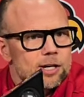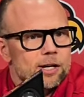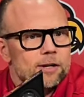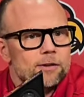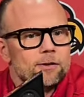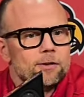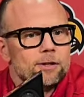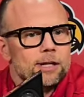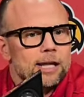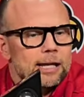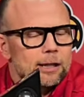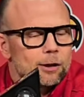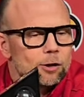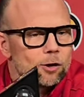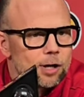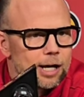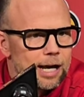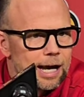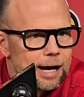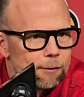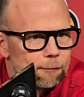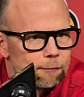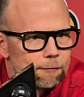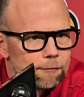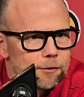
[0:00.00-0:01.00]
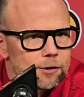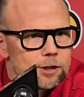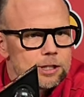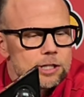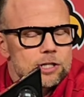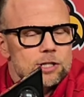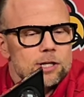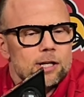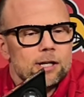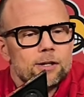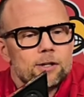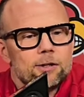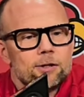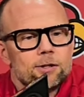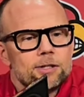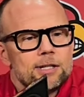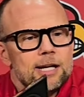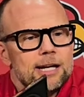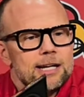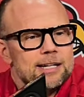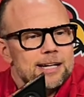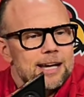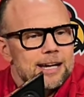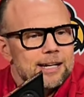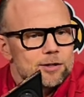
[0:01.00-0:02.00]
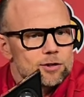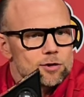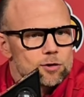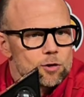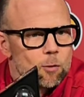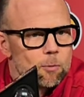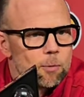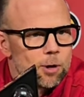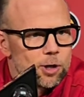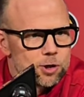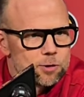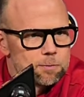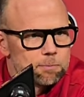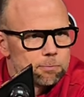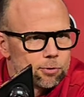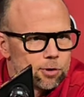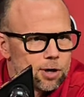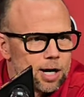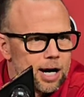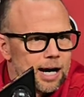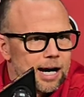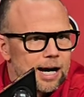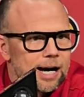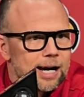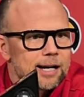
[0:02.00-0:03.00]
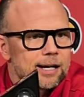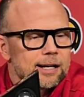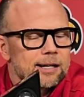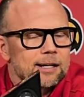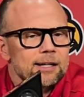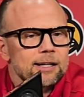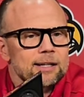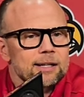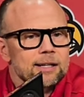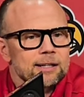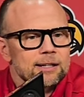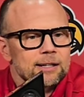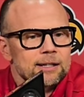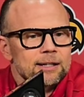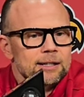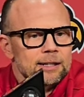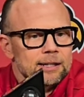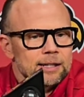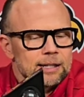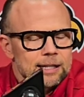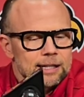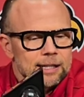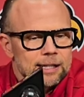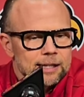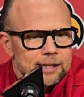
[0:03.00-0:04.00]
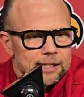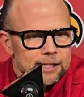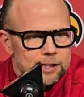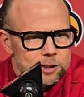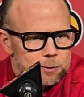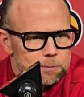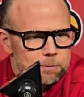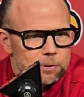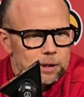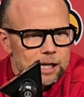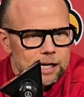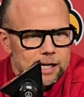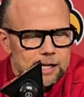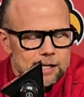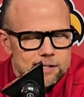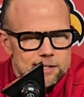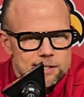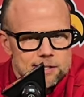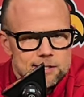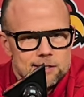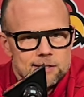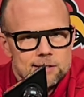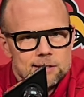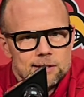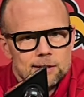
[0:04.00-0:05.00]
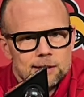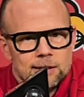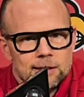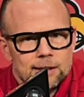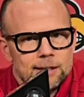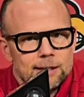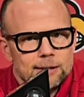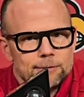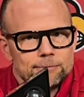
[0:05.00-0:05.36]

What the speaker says: each other. They look out for each other. They take so much pride in this place.